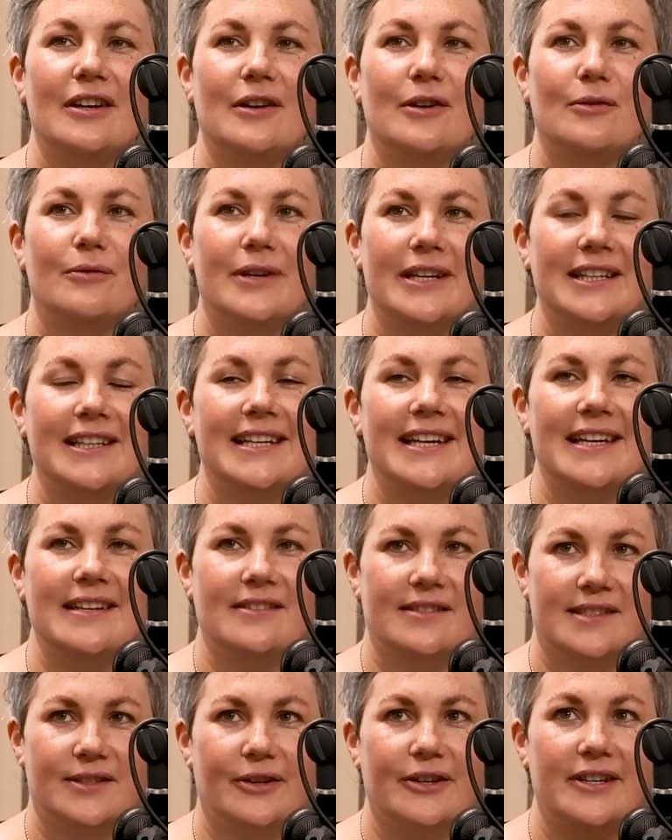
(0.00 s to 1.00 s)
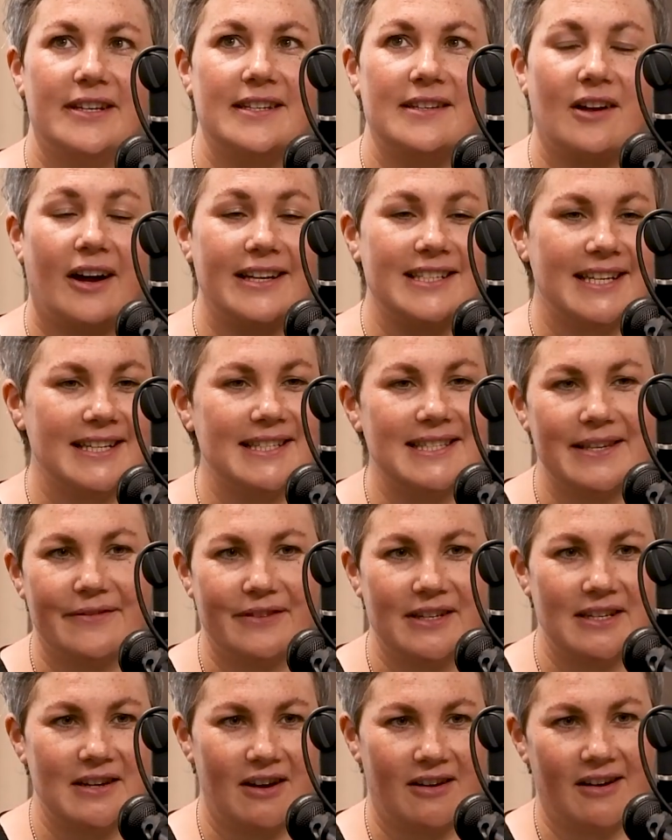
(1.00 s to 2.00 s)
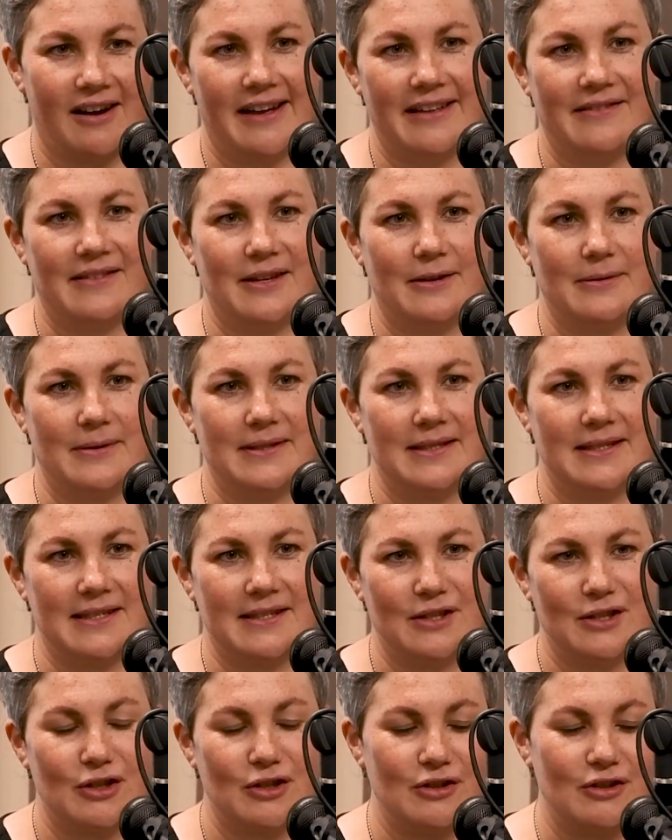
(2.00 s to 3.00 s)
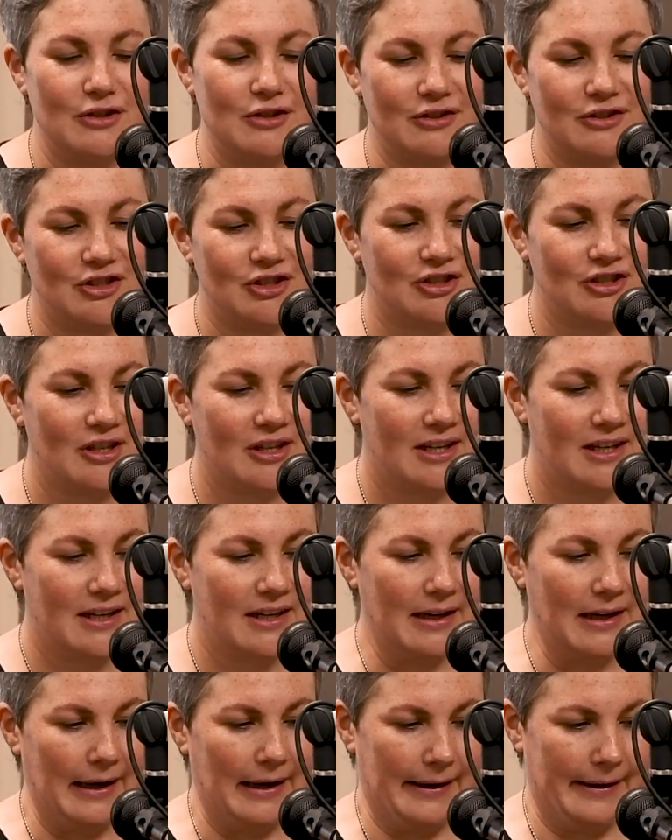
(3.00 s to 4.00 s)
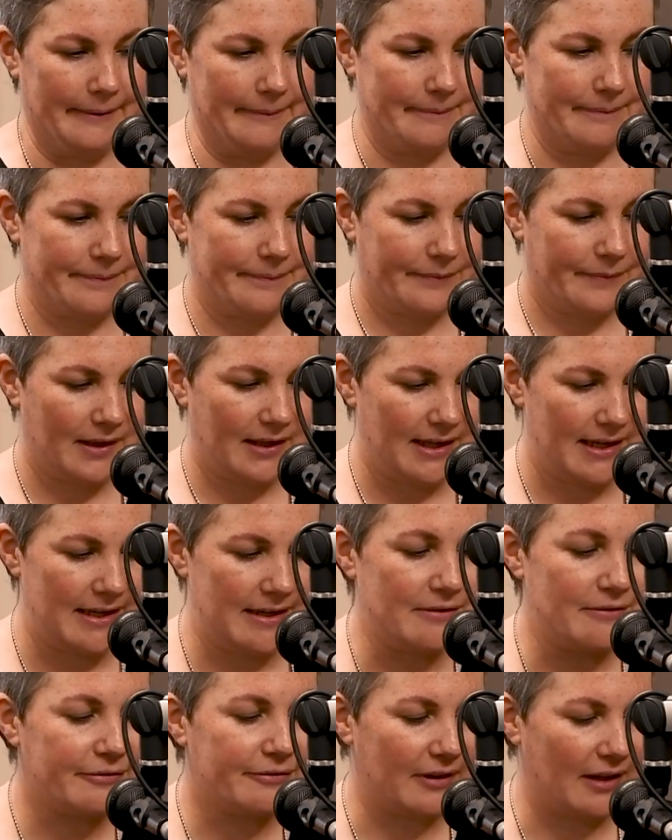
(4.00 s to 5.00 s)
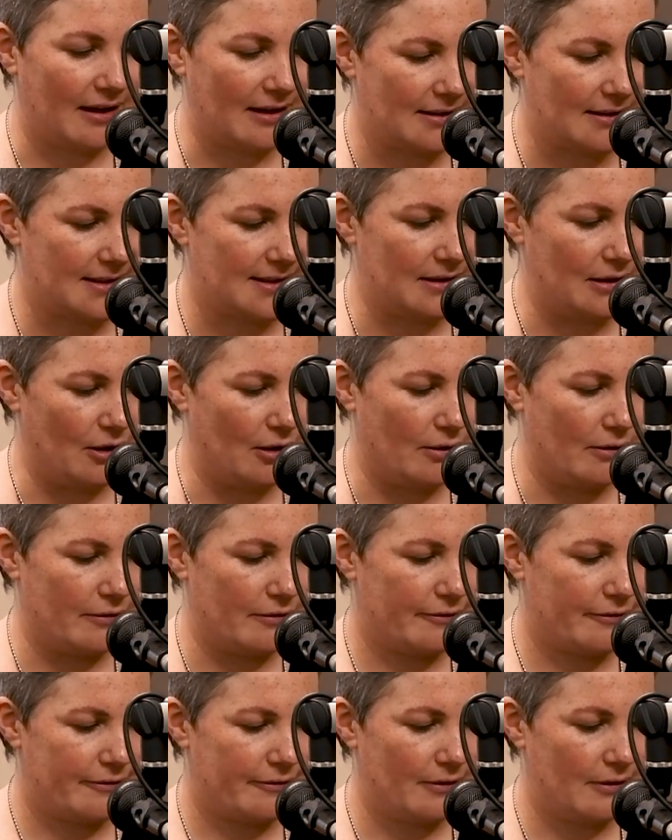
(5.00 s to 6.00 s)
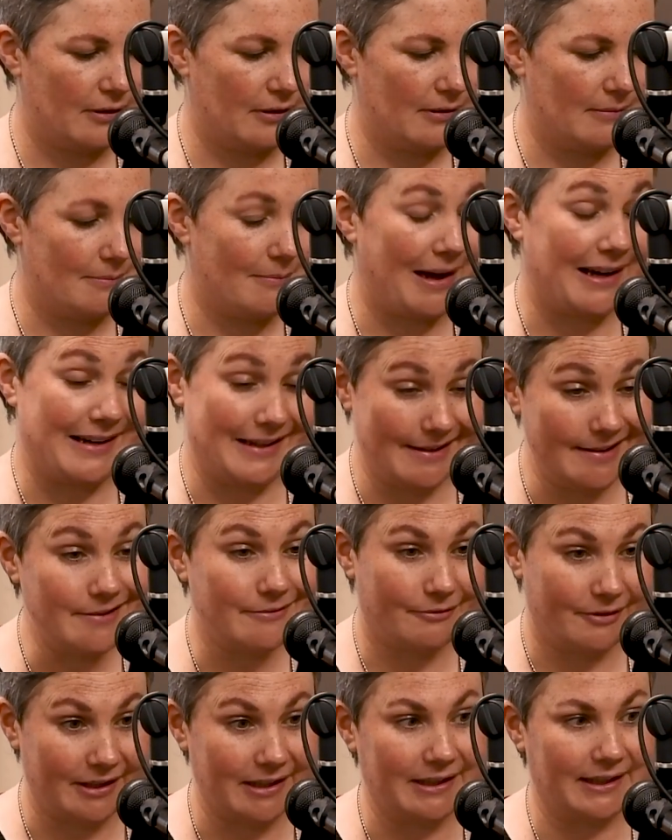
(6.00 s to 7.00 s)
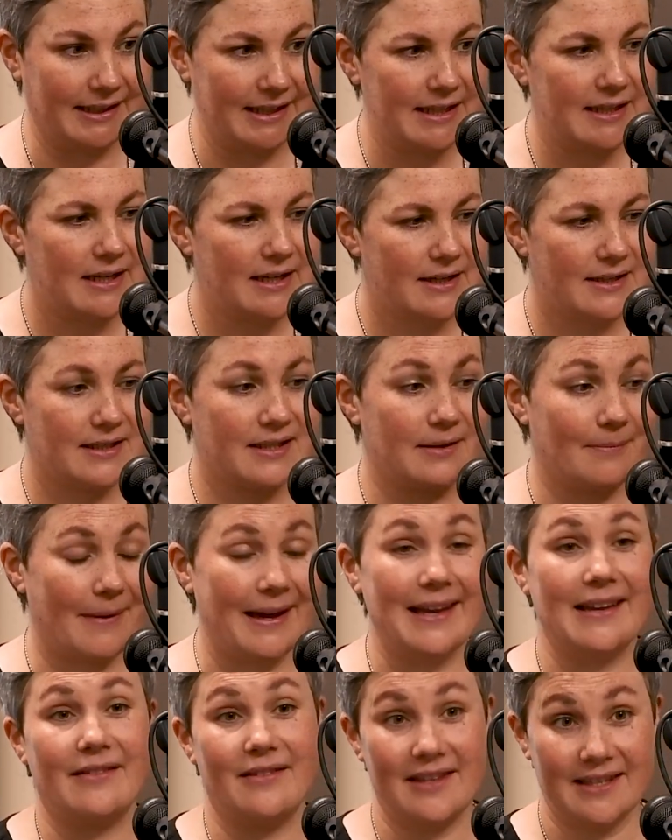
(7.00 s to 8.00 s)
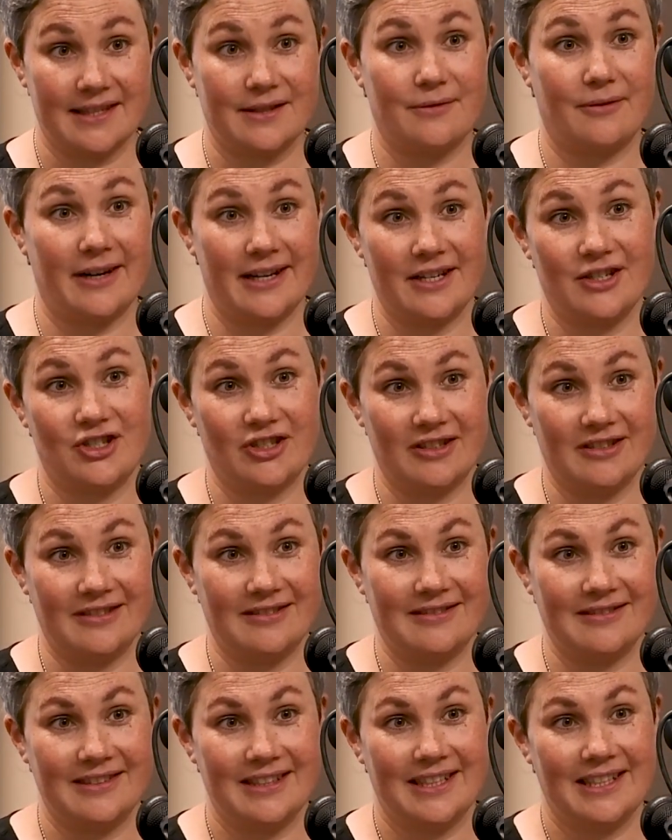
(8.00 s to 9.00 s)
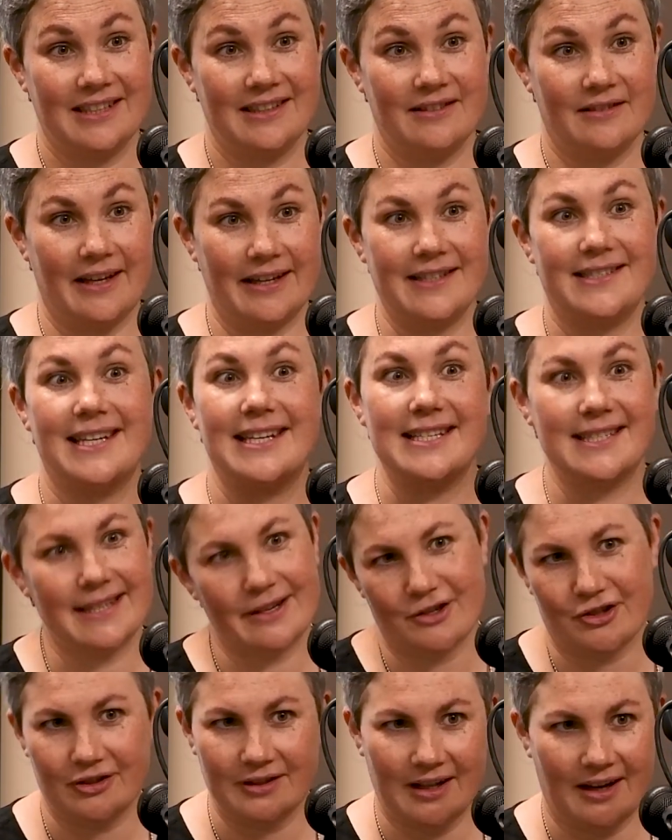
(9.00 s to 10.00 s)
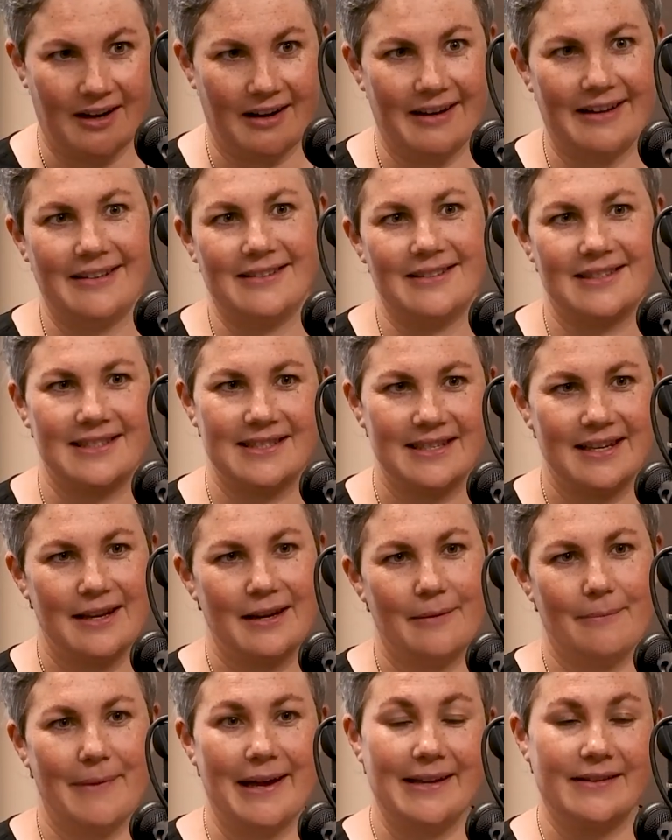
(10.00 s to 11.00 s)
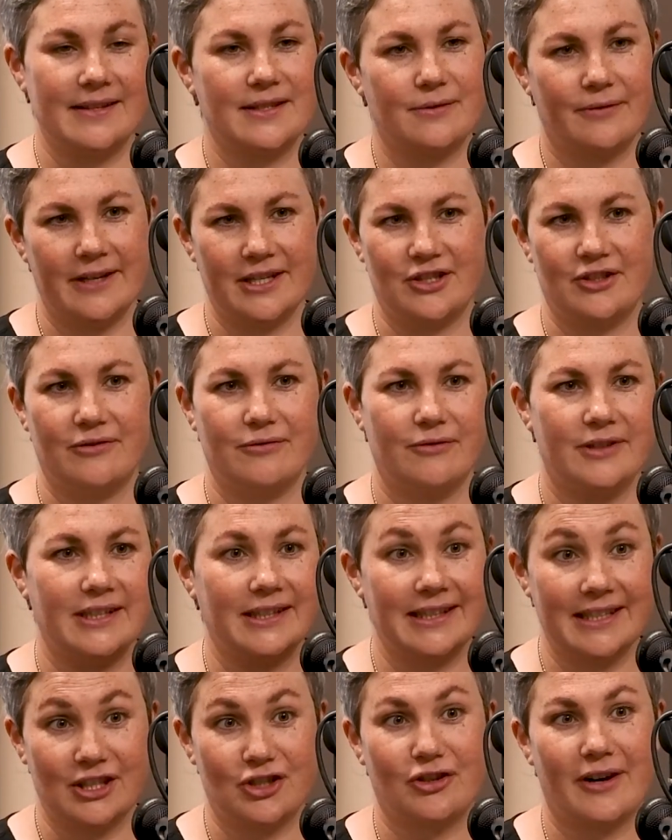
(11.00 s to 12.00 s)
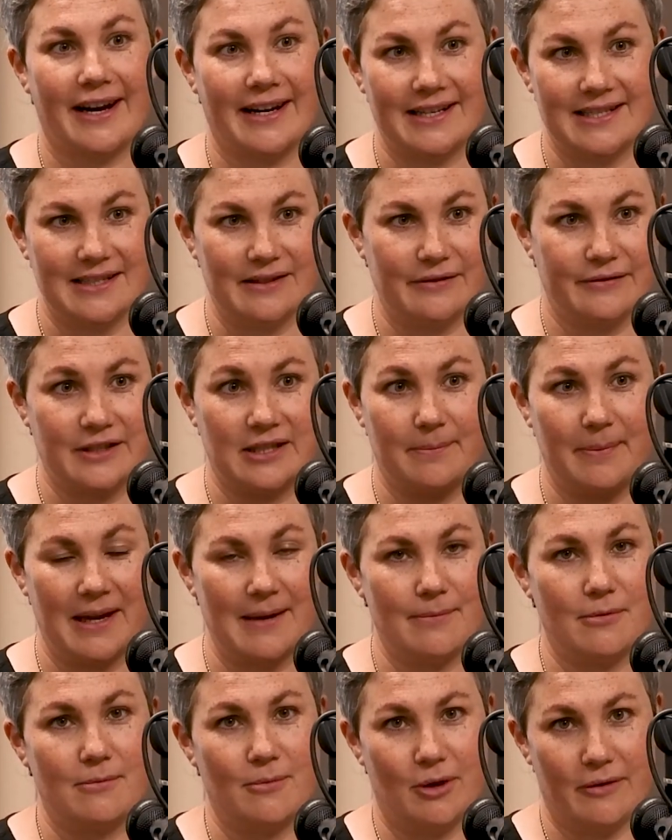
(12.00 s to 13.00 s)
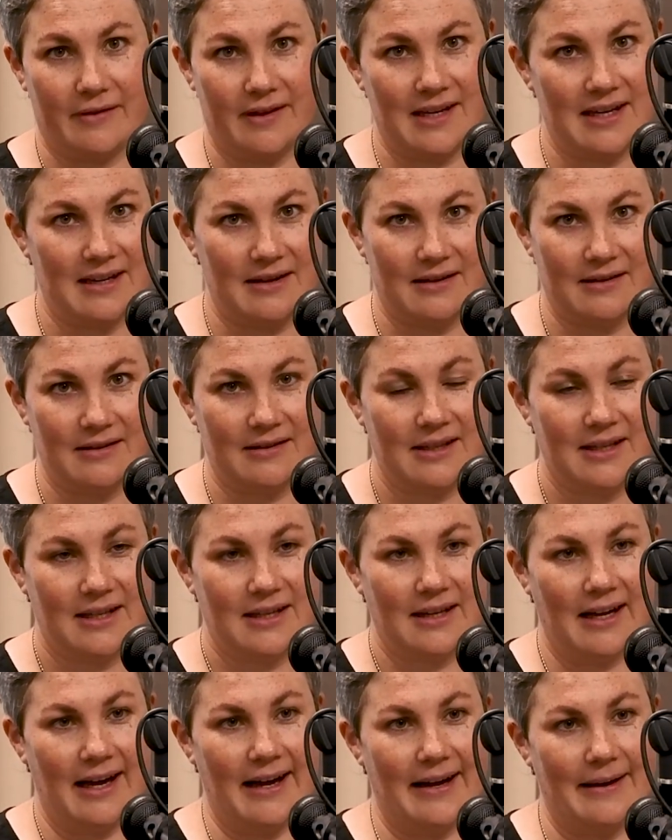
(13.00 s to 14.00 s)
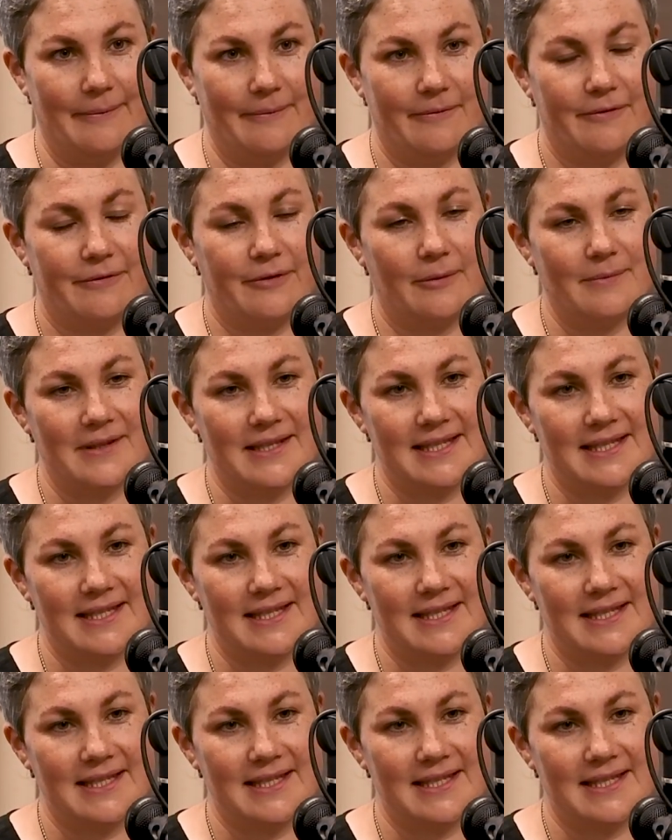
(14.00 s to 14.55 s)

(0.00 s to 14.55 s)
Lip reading: really, in 1979, there was this huge influx of money, really, to make this region decentralise, make this region really attractive to people moving here from the